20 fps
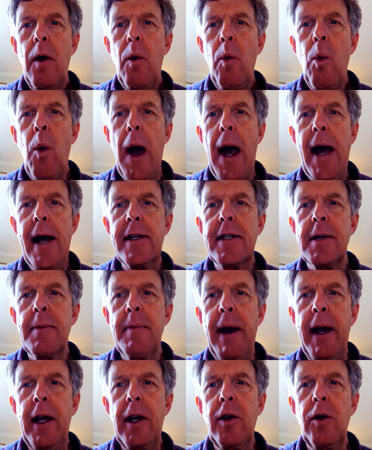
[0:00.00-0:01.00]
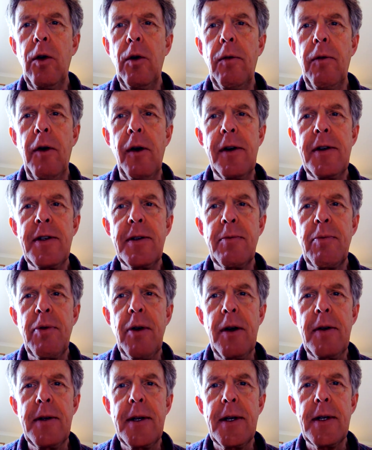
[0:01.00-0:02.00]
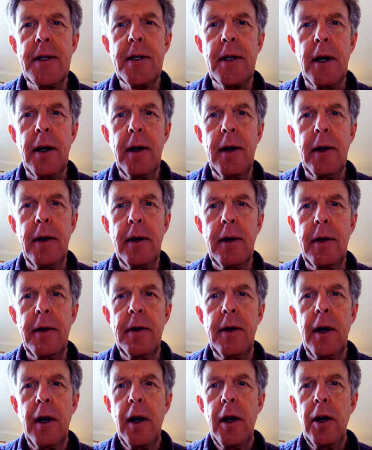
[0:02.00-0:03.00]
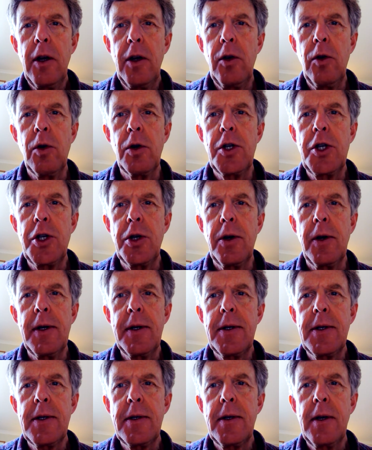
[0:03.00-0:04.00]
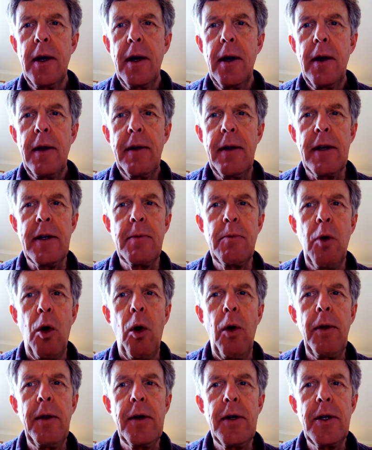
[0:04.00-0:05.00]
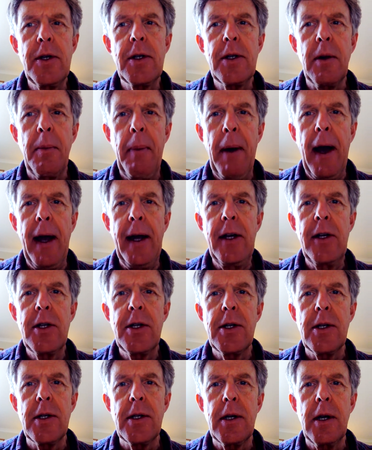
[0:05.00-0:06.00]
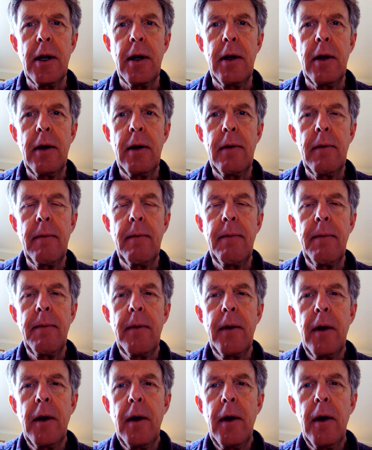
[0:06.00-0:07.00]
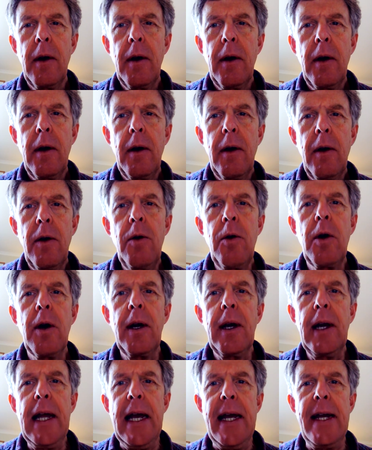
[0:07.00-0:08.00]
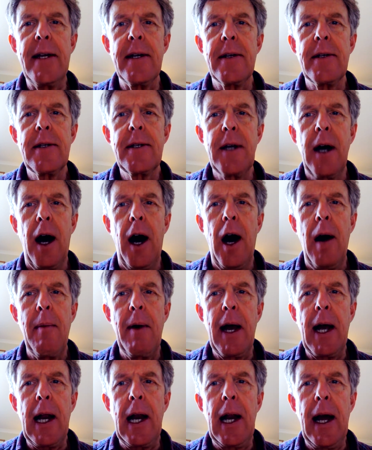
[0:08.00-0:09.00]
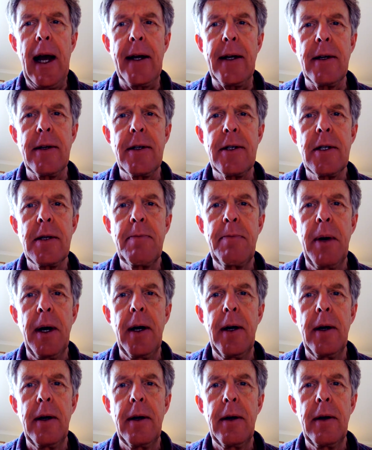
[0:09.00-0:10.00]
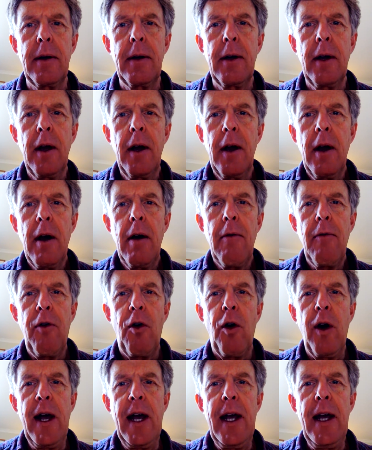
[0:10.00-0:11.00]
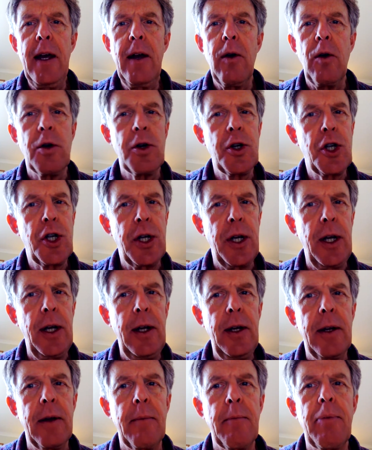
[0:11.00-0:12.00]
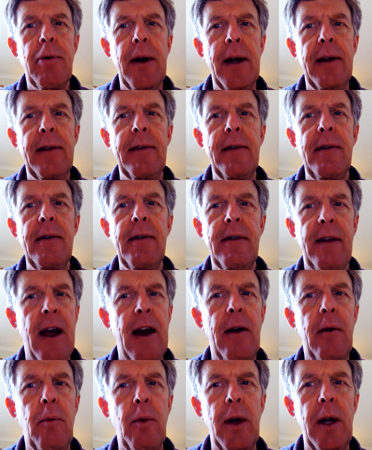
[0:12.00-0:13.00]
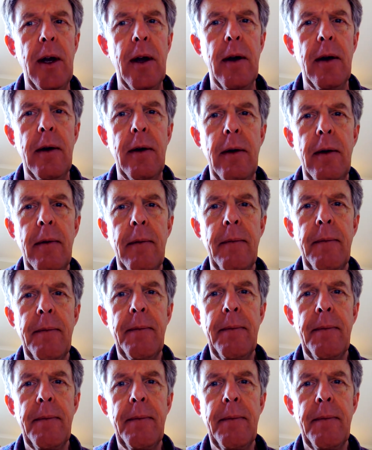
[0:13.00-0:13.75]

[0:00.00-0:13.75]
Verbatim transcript: Where to make your voice of protest heard? Your choice, there's more than just a page to turn. Who can lead us, armour clad and spurred? for he or she that pricks intent we yearn.